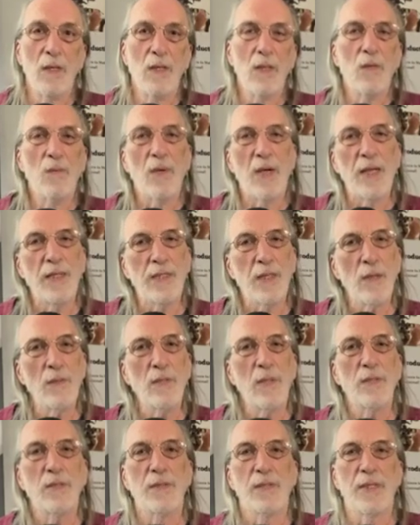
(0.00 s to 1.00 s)
What I don't
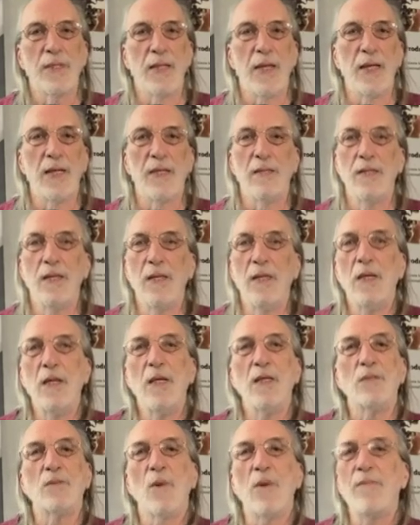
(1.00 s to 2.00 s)
understand
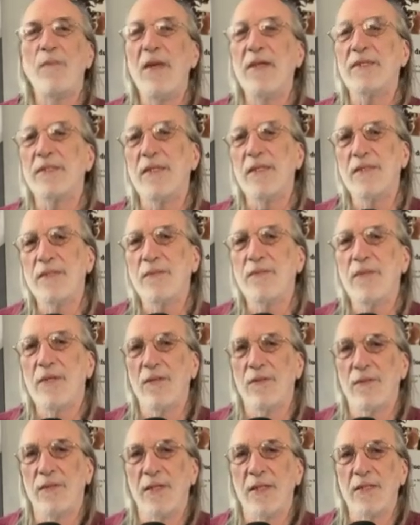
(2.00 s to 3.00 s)
is what makes
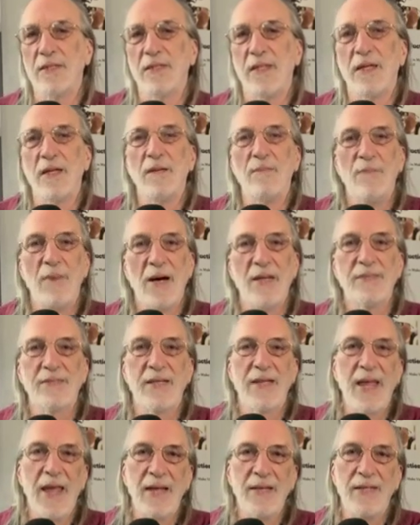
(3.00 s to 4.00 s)
Israel think that Hamas
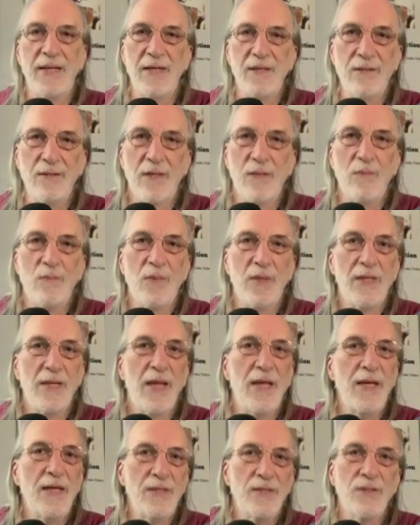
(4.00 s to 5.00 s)
can't hear them when
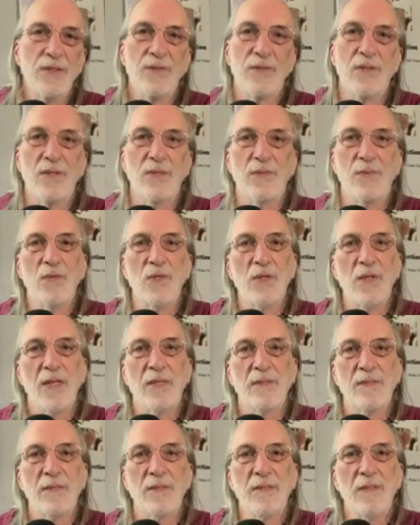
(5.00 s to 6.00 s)
they issue those
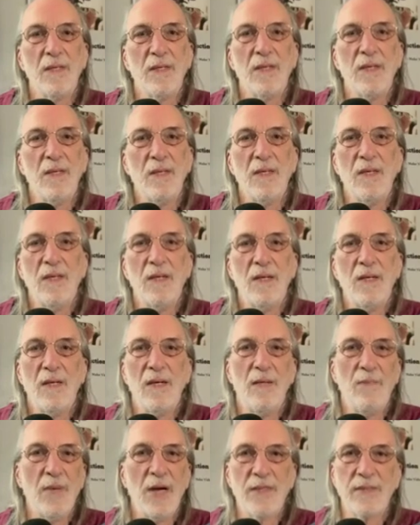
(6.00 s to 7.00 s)
warnings.
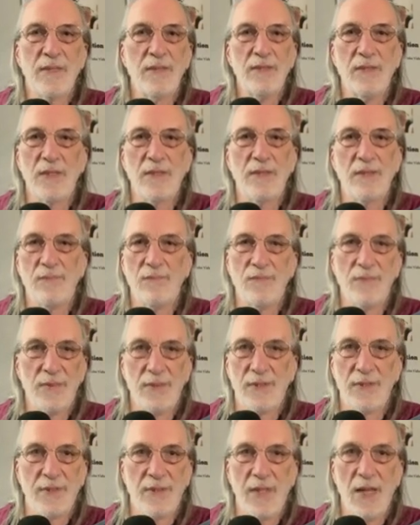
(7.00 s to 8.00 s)
Hamas can just
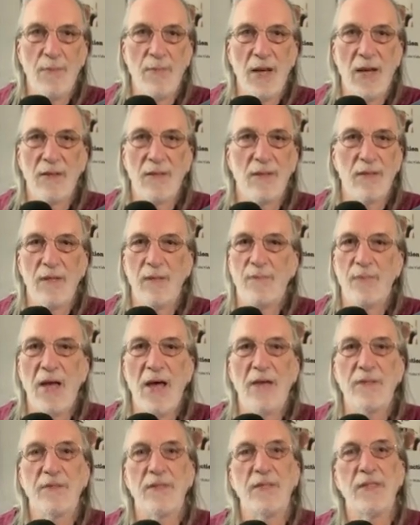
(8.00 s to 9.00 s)
step out of the
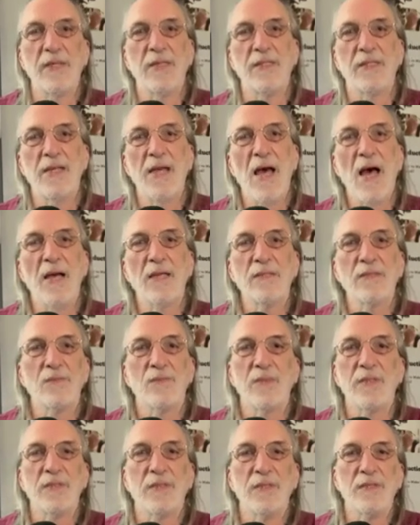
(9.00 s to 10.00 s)
path of the attacks,
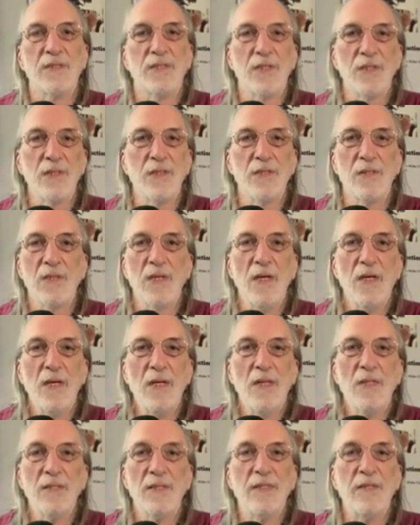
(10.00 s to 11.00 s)
which in turn
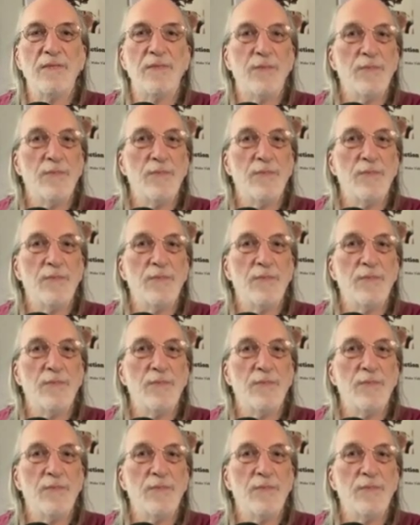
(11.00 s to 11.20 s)
leaves